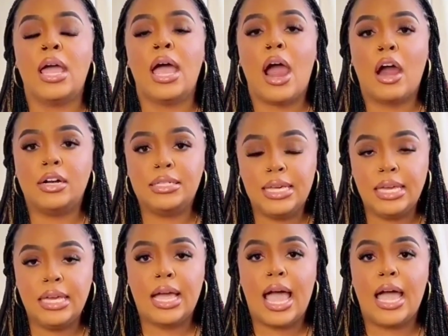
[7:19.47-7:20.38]
The
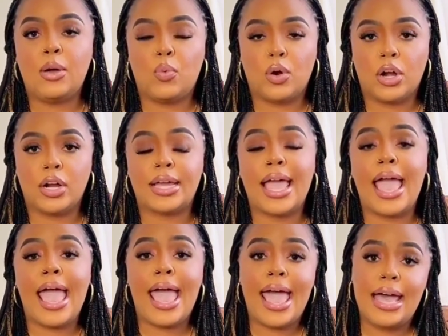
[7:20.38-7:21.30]
streets were wet and
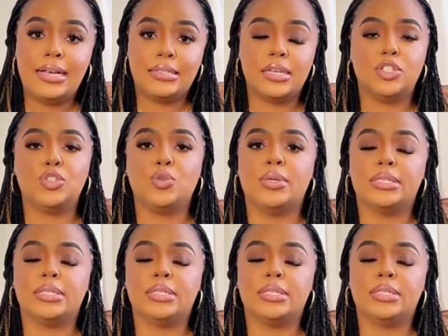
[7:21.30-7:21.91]
shiny, and